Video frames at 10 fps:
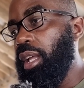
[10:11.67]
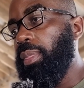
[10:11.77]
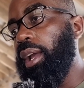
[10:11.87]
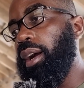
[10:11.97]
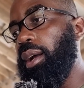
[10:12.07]

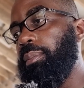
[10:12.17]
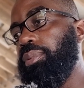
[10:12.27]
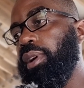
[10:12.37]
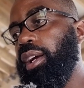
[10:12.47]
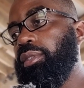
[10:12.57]
Now, I'm
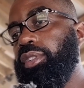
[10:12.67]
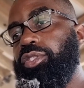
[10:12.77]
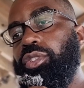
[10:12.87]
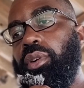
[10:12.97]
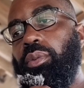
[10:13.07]
proud to
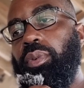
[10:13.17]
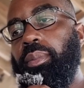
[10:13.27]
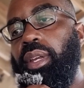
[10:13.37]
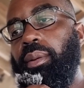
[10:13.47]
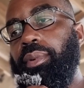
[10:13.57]
join
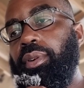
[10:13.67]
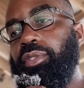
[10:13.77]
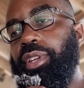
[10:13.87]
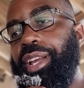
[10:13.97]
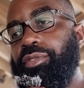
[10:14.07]
Whip Emmer
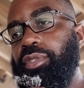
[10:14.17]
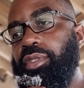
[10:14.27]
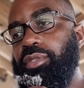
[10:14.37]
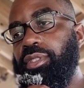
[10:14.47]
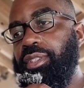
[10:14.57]
to
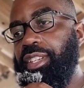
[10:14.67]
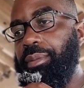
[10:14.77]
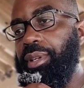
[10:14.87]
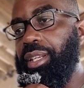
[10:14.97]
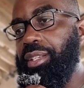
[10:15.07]
introduce the
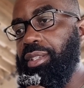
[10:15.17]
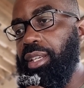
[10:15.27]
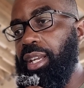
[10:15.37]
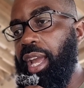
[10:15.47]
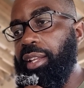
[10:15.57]

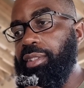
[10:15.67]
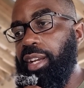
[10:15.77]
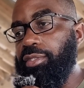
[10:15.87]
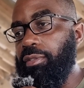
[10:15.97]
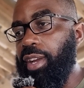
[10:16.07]
CBDC
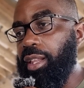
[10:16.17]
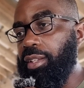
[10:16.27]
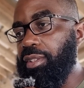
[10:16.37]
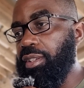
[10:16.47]
Anti Surveillance